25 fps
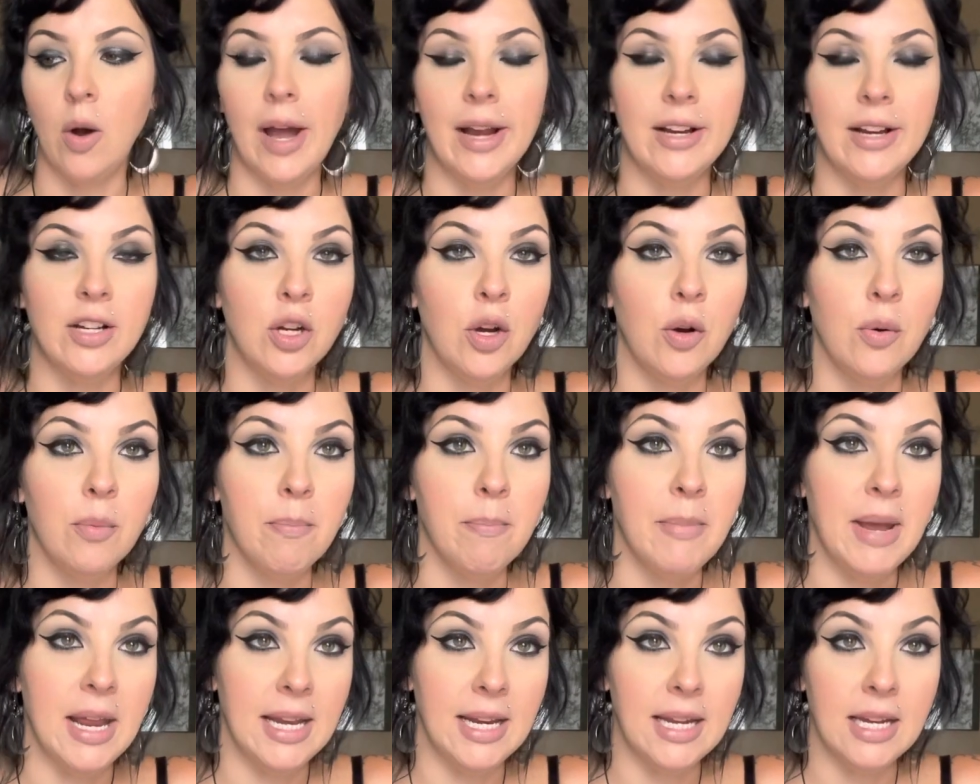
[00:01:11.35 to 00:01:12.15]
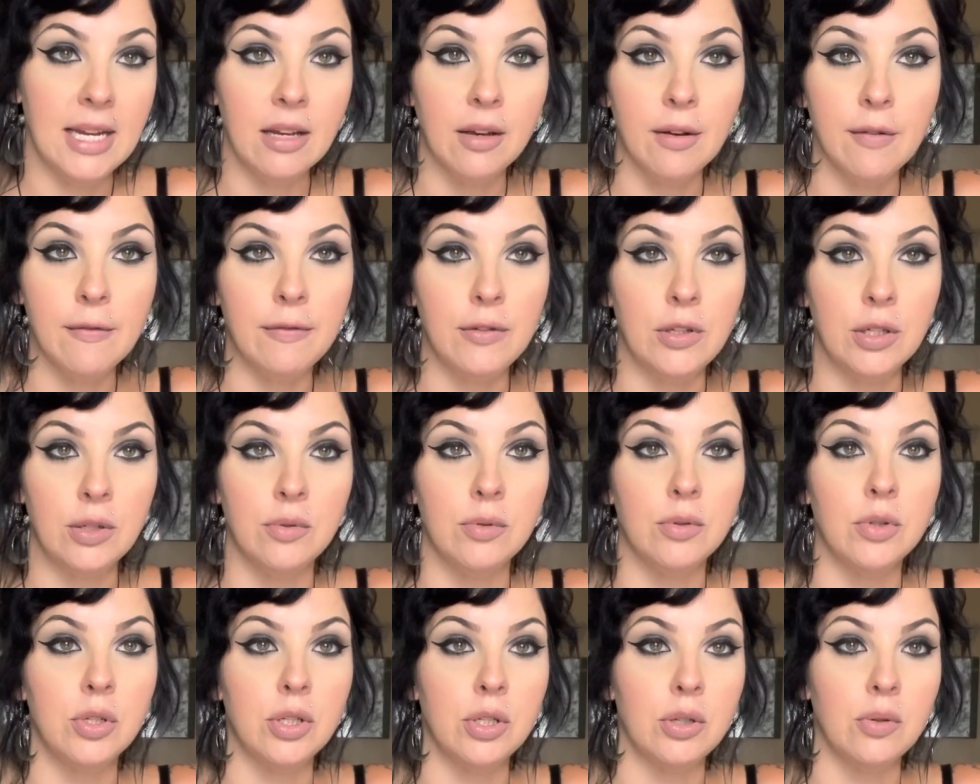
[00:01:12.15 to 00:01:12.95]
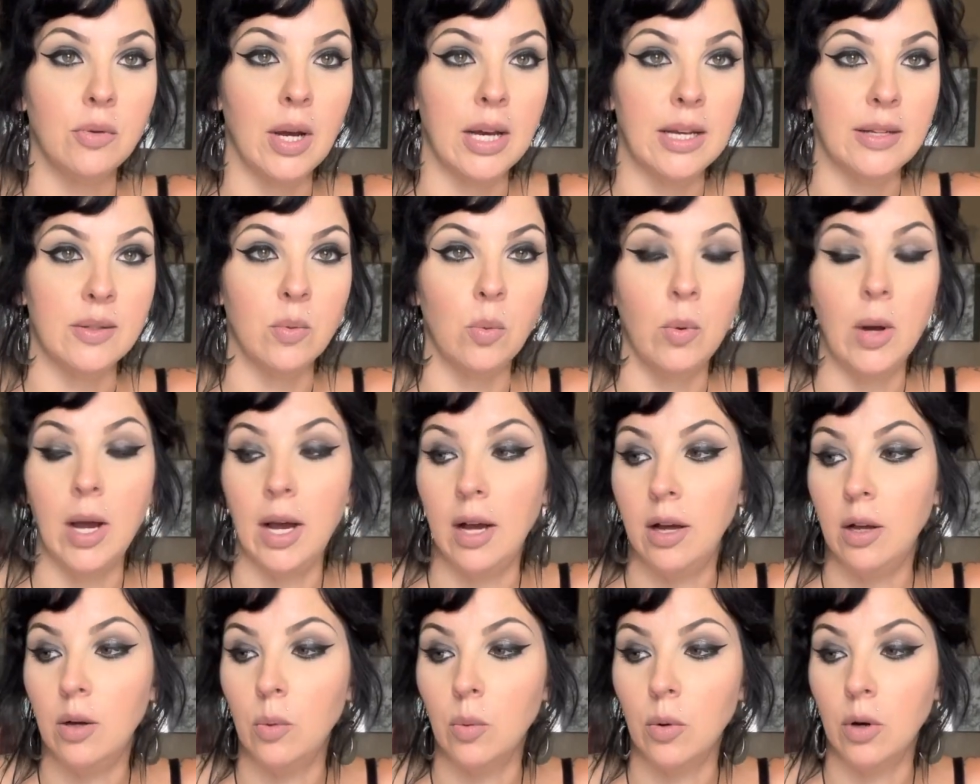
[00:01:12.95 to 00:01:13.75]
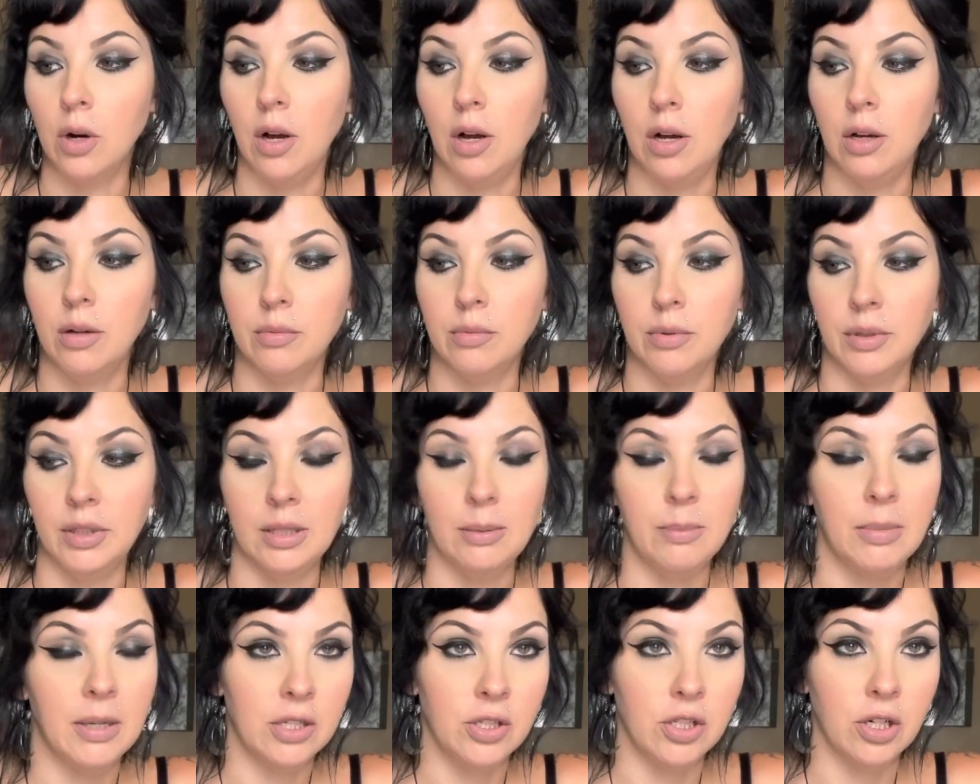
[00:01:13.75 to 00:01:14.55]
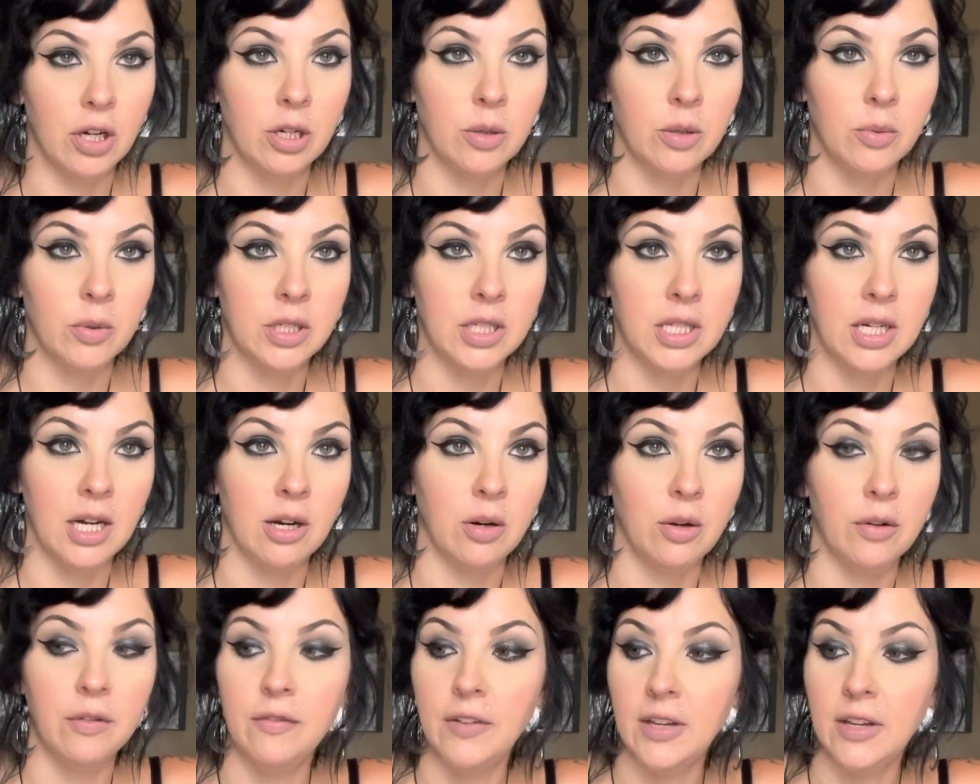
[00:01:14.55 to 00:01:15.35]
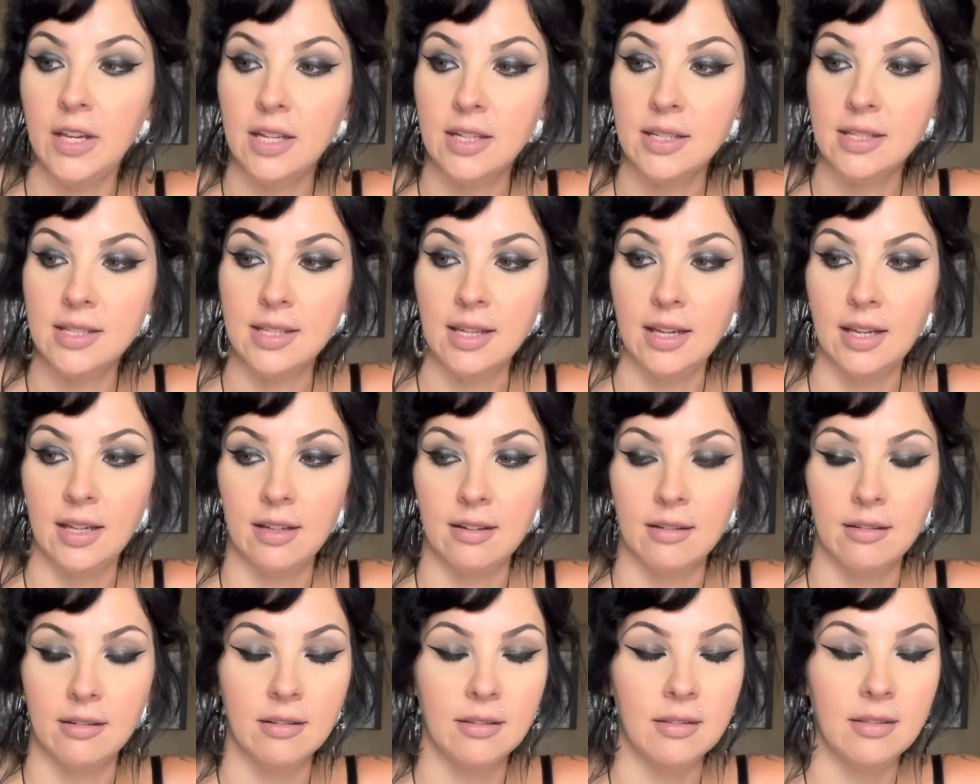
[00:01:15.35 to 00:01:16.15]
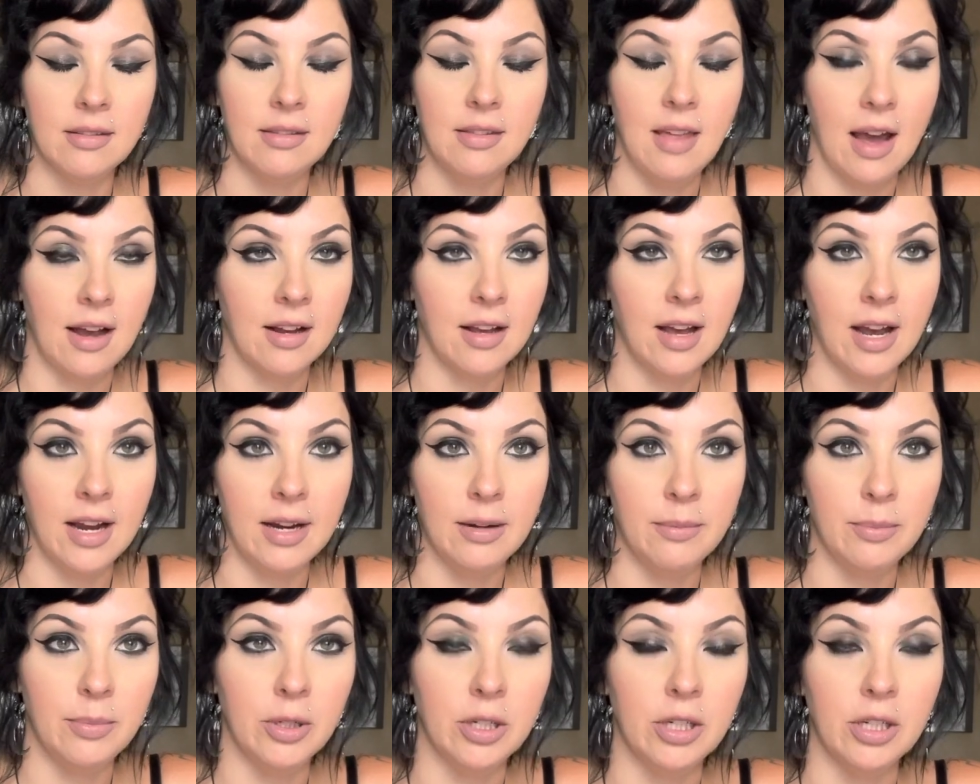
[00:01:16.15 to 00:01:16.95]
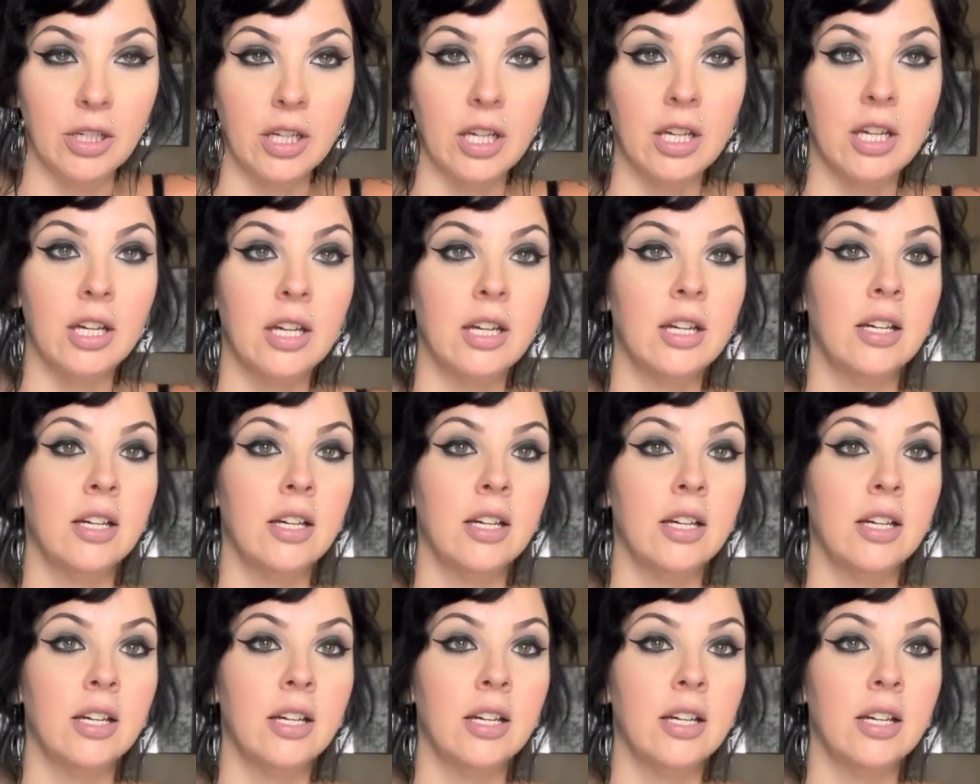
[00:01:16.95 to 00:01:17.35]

I know many of you do as well. We're all really big Darkwood Tarot fans. Like, that guidebook